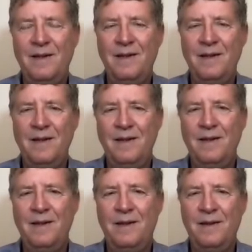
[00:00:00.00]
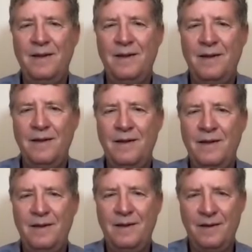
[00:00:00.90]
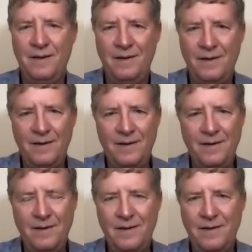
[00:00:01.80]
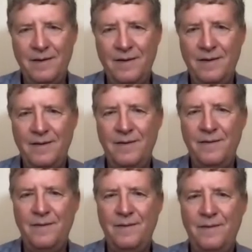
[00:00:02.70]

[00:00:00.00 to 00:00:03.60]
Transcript: (not speaking)